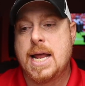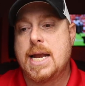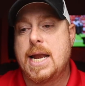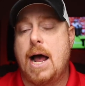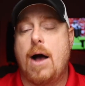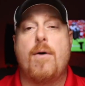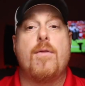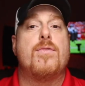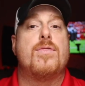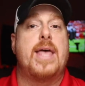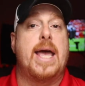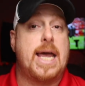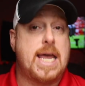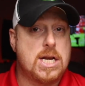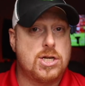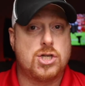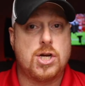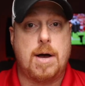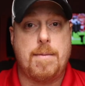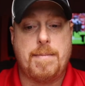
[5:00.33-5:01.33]
Now, they
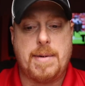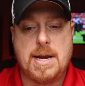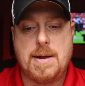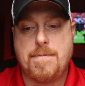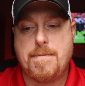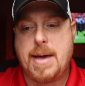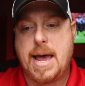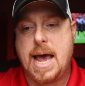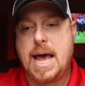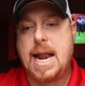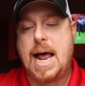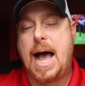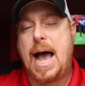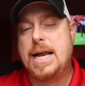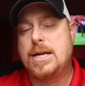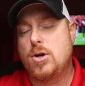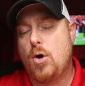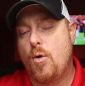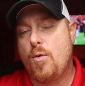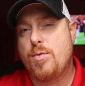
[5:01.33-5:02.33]
can jump into man.
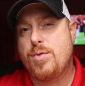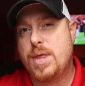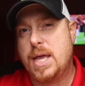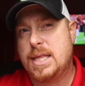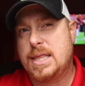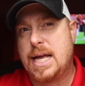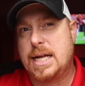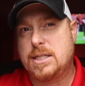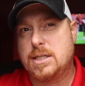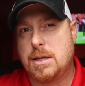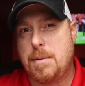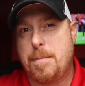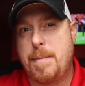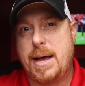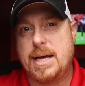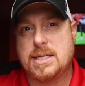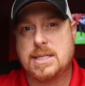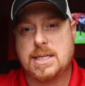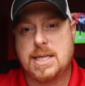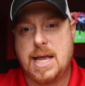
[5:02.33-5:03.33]
I don't think that's the
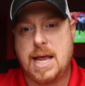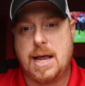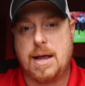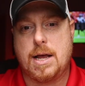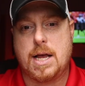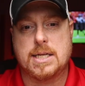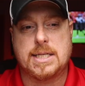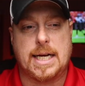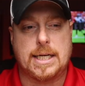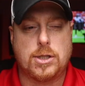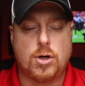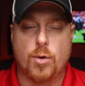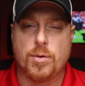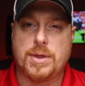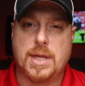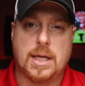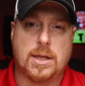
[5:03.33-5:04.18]
best thing because I don't